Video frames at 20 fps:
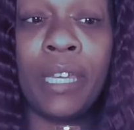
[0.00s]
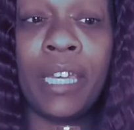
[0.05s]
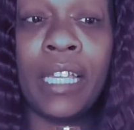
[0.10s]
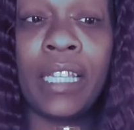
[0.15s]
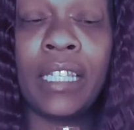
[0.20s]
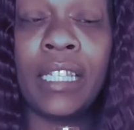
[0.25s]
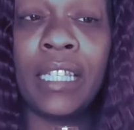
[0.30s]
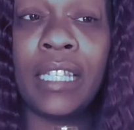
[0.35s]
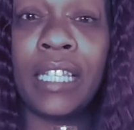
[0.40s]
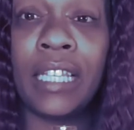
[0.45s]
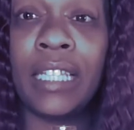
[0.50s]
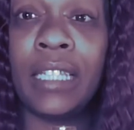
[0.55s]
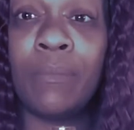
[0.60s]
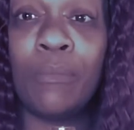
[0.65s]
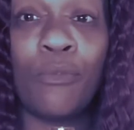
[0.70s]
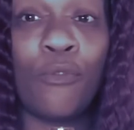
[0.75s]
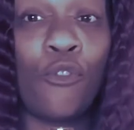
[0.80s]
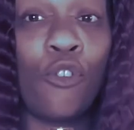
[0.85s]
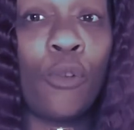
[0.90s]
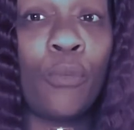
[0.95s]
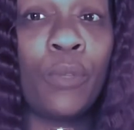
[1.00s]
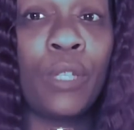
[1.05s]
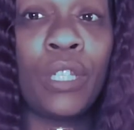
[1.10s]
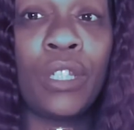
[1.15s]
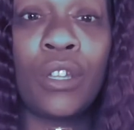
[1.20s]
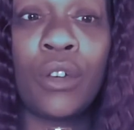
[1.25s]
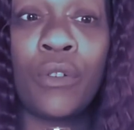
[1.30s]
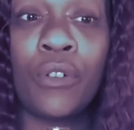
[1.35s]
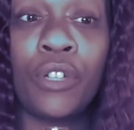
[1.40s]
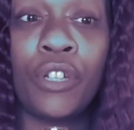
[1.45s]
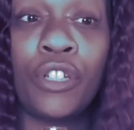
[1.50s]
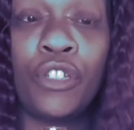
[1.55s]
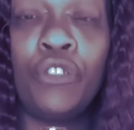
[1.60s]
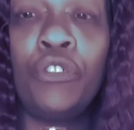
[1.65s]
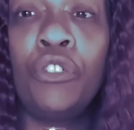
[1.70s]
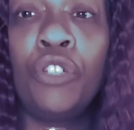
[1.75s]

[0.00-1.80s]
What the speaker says: because the season before was so good.